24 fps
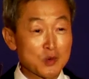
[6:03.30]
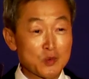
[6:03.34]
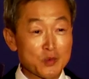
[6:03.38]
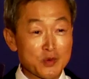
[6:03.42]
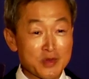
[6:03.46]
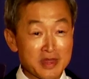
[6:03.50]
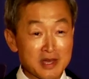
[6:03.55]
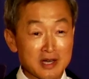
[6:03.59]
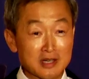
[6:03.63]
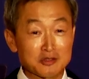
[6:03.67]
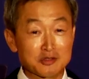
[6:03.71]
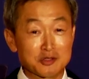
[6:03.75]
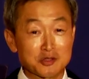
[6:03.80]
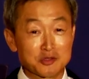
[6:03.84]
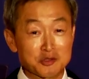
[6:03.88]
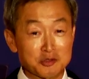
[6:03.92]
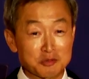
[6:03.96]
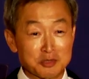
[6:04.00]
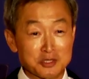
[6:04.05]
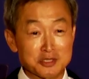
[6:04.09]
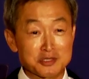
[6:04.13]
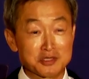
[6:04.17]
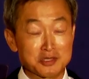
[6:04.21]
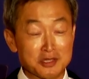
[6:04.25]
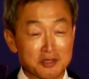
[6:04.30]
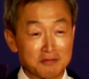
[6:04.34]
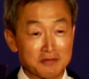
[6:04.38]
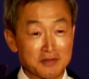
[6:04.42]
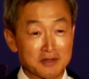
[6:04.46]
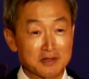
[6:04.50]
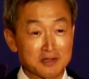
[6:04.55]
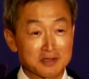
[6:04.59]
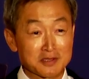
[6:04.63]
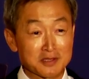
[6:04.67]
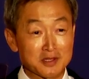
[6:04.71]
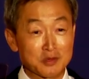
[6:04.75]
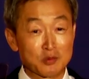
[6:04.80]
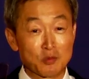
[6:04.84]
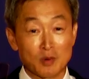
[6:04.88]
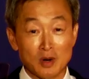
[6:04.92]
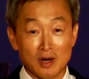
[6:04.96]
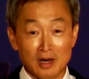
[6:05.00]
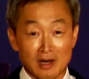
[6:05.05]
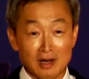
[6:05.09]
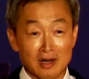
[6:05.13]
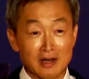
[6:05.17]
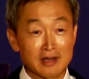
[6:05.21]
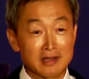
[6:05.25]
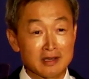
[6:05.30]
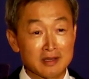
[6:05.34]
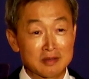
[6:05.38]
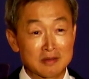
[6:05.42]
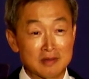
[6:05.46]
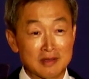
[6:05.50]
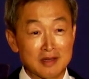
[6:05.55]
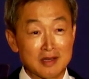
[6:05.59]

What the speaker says: without too much difficulty. Why?